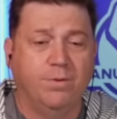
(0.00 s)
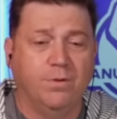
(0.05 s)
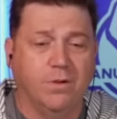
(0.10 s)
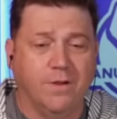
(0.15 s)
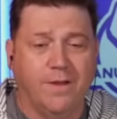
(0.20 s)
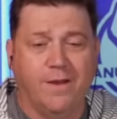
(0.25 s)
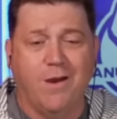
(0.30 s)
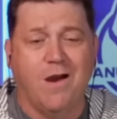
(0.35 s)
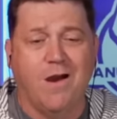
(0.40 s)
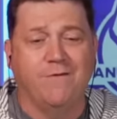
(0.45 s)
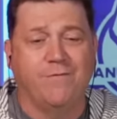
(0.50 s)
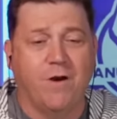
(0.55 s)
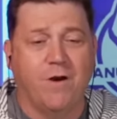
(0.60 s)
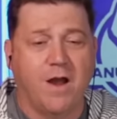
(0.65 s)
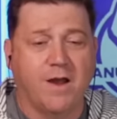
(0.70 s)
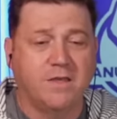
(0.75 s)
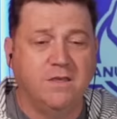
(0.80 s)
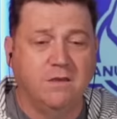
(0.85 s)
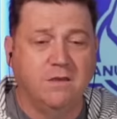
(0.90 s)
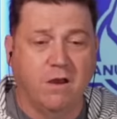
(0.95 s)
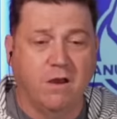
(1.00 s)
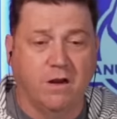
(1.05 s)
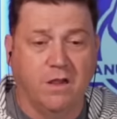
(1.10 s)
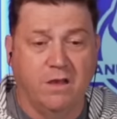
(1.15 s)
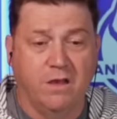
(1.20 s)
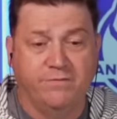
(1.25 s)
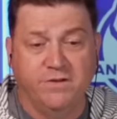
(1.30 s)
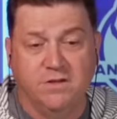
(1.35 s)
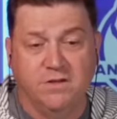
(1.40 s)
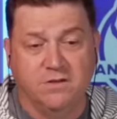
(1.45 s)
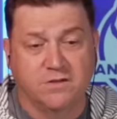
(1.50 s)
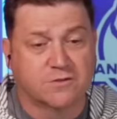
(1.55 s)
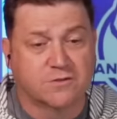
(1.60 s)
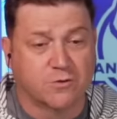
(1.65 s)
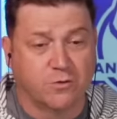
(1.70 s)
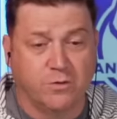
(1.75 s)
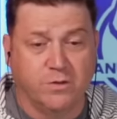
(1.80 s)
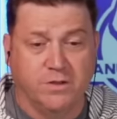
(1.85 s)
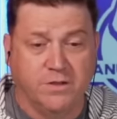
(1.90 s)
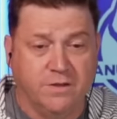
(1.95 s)
Playoff hockey, you got to love it. And
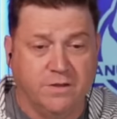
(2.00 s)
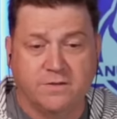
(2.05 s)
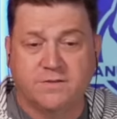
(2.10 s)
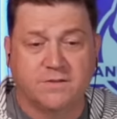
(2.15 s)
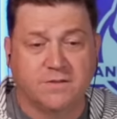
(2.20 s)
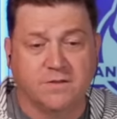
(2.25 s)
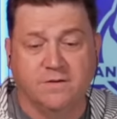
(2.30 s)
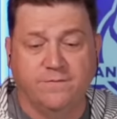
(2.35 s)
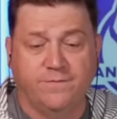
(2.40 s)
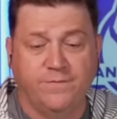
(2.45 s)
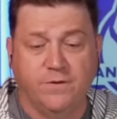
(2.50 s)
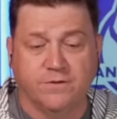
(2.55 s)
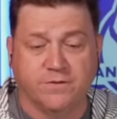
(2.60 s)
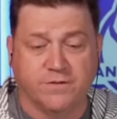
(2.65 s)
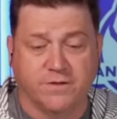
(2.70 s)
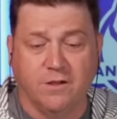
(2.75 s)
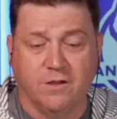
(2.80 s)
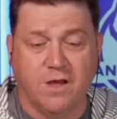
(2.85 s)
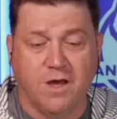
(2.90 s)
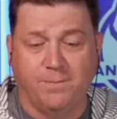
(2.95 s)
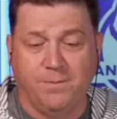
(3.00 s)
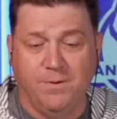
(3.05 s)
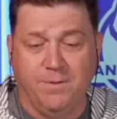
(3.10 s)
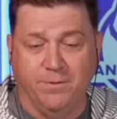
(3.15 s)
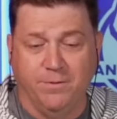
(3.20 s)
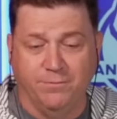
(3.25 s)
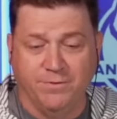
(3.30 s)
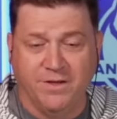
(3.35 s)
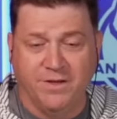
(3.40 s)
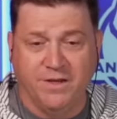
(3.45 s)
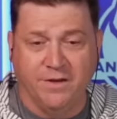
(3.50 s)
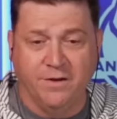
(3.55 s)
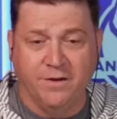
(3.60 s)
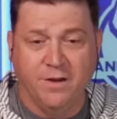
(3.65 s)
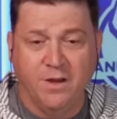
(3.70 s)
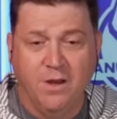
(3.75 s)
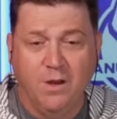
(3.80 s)
certainly it feels like a lot of people are digging